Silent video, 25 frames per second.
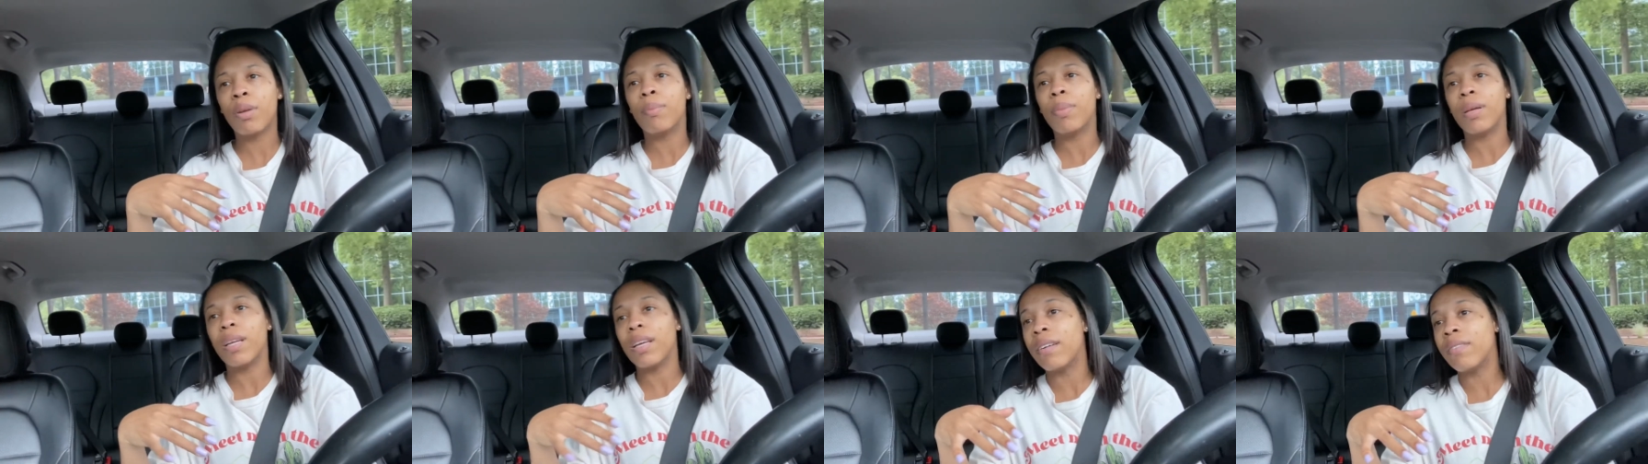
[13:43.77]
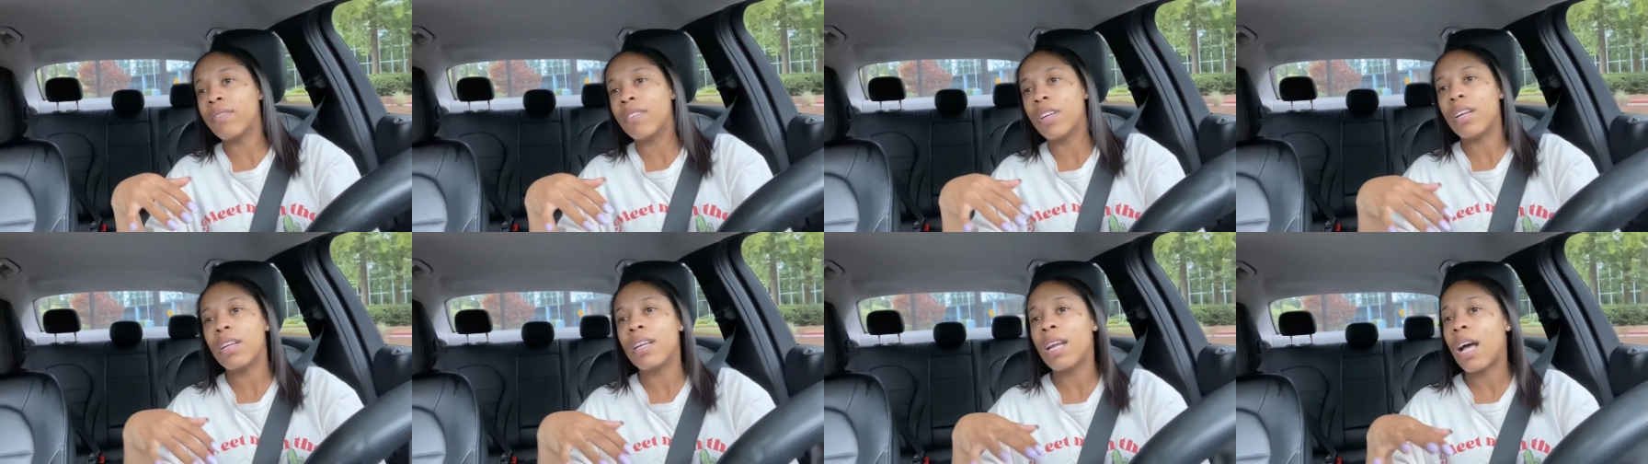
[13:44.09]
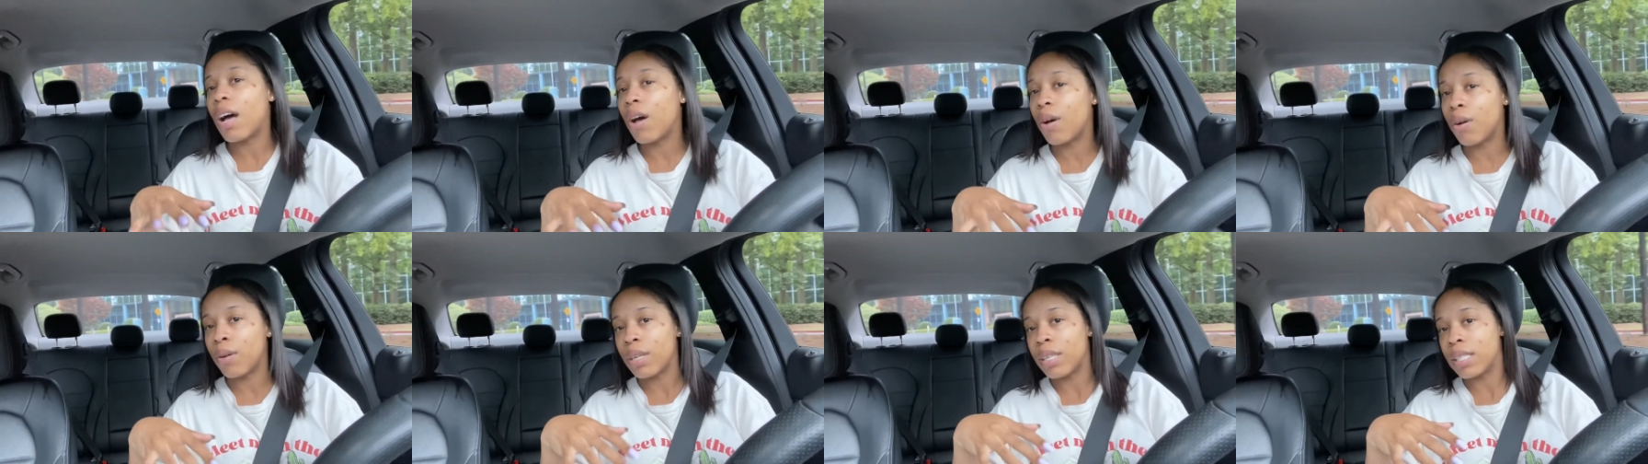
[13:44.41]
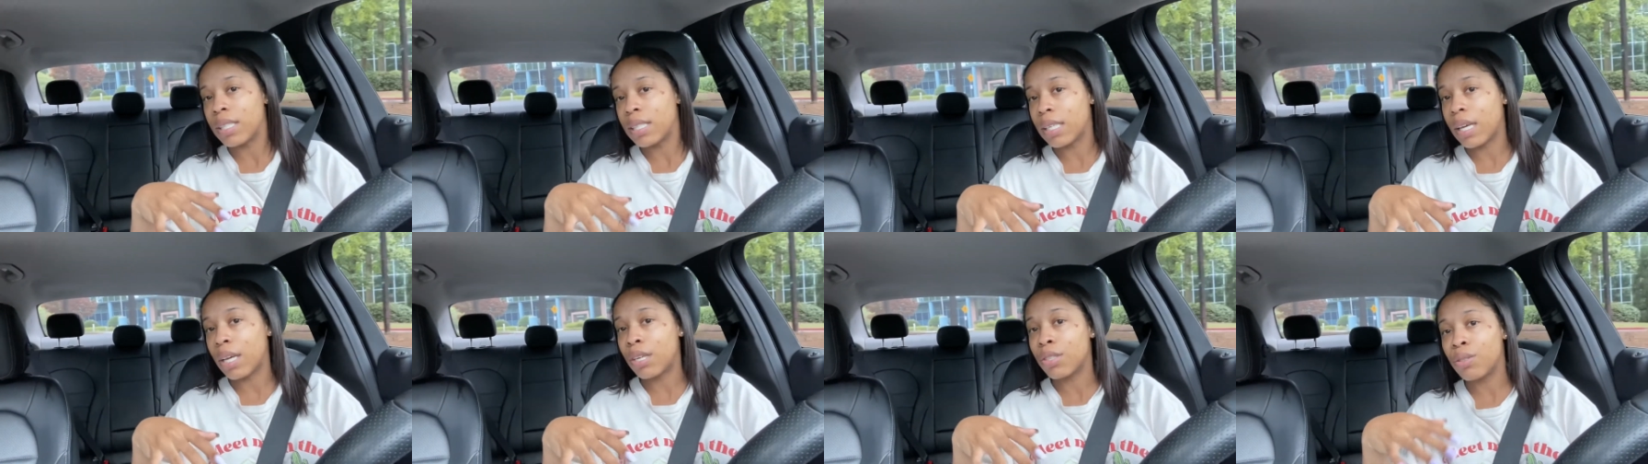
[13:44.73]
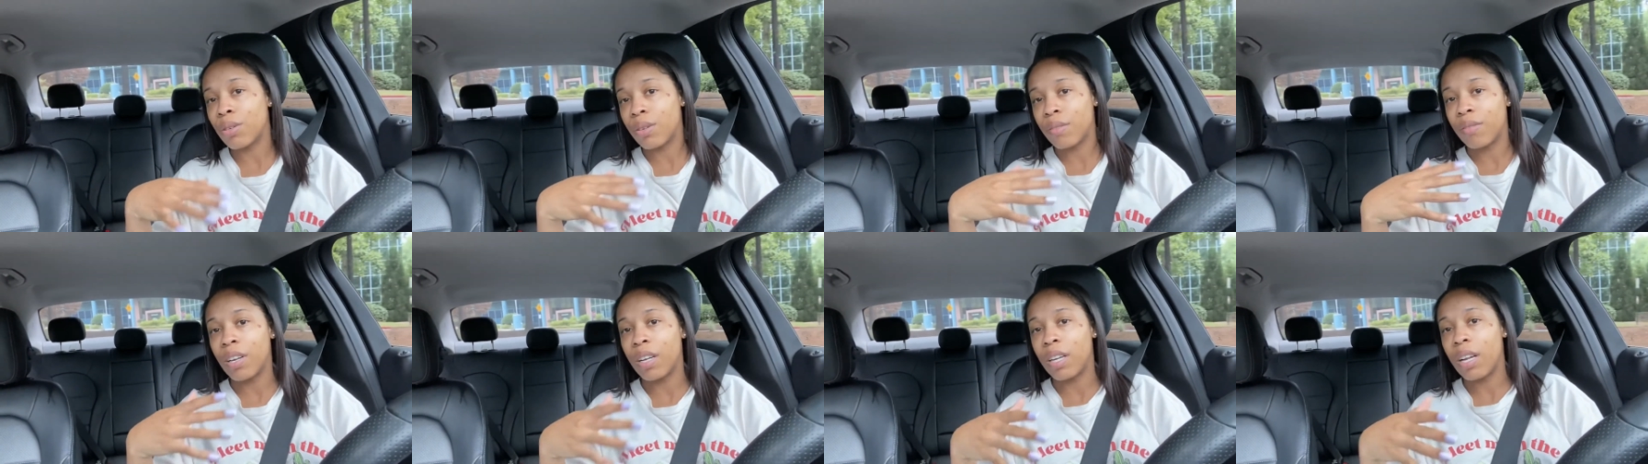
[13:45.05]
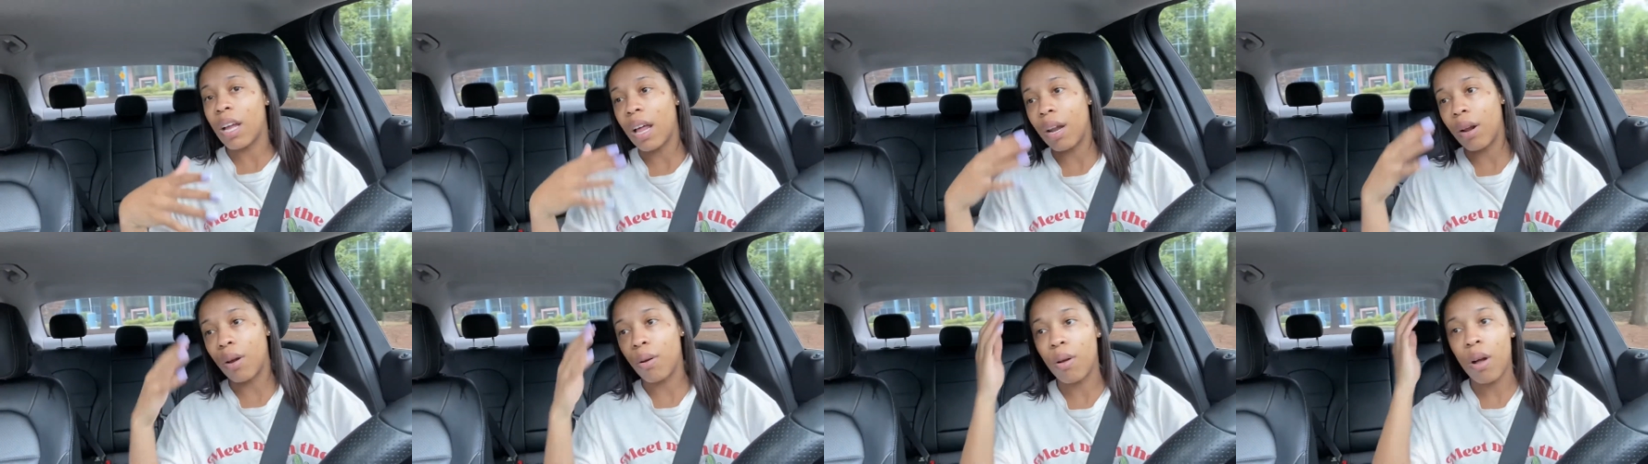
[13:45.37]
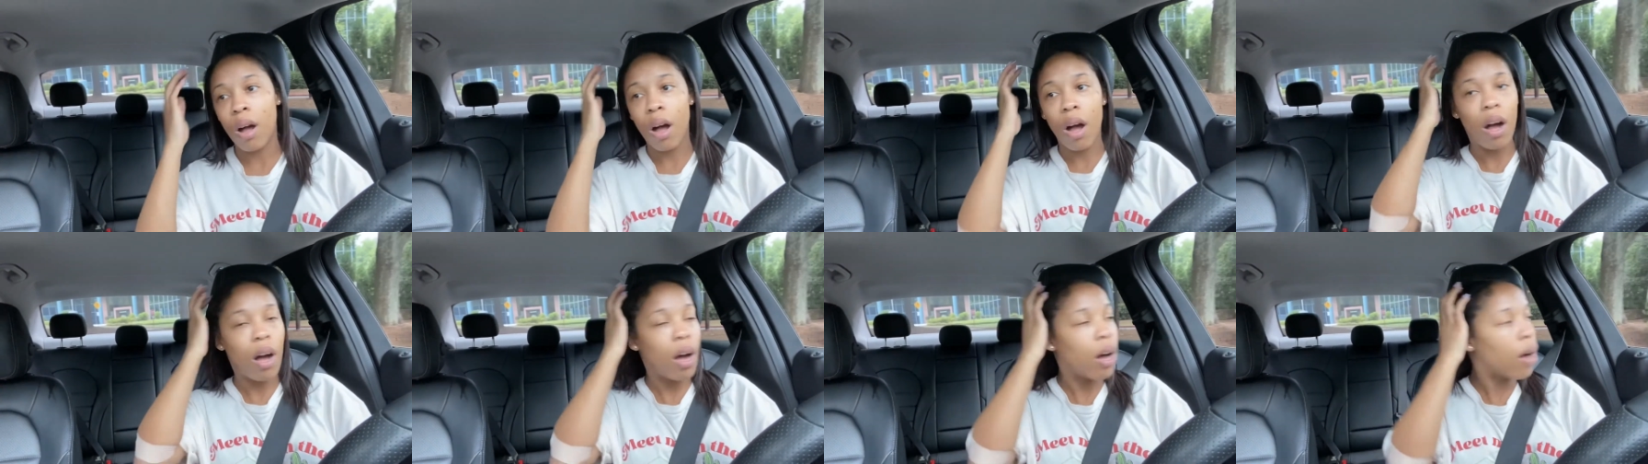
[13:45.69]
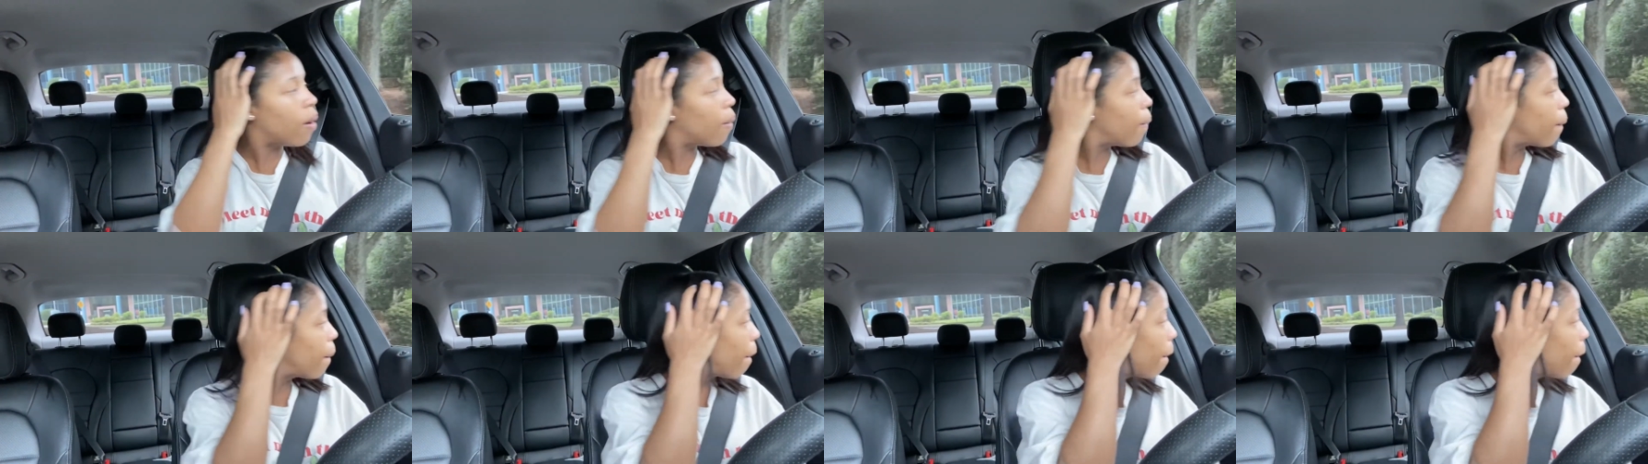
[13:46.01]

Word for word: but if they're not on the schedule, if they're not on call,